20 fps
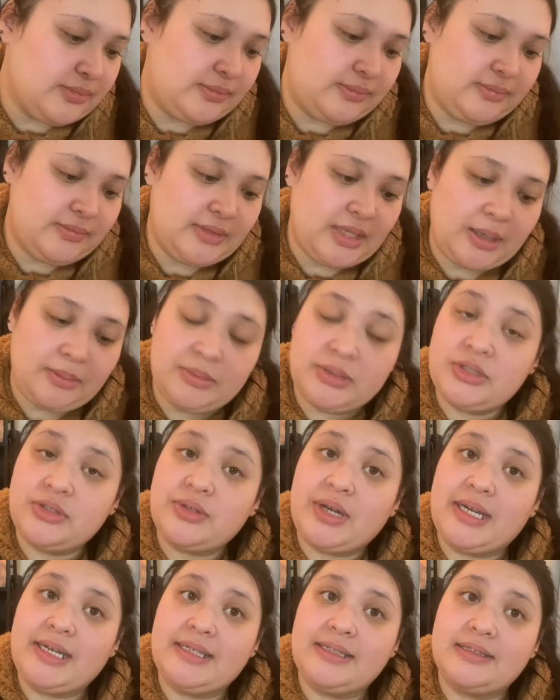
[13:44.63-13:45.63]
Not much
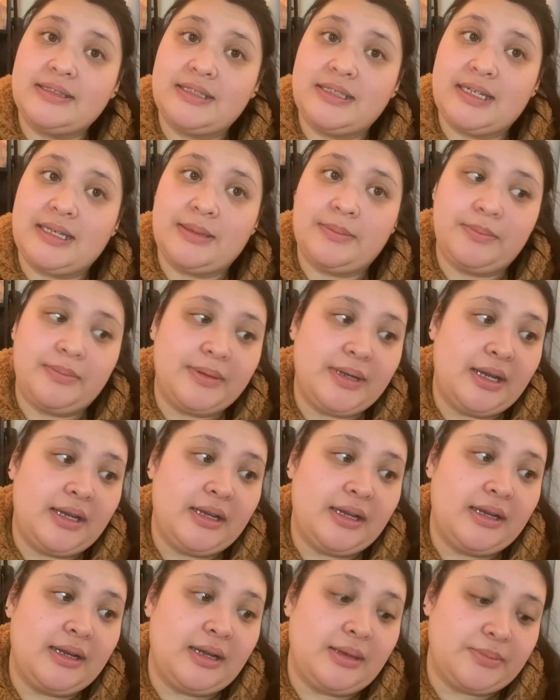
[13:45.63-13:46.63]
writing today,
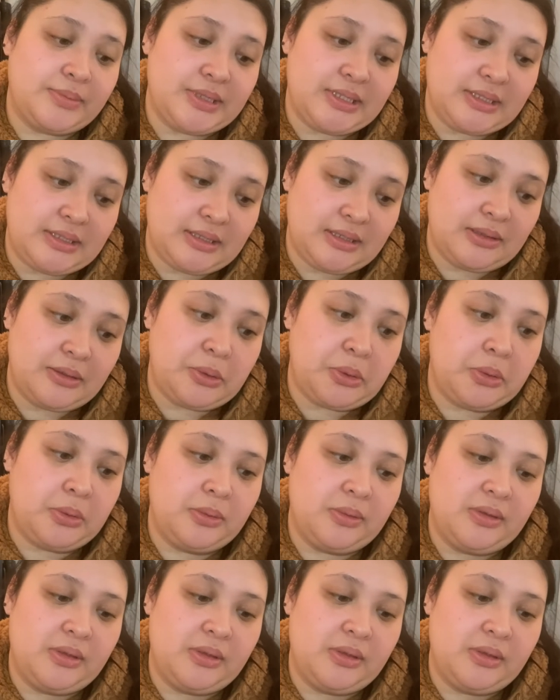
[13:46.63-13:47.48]
but I'm still...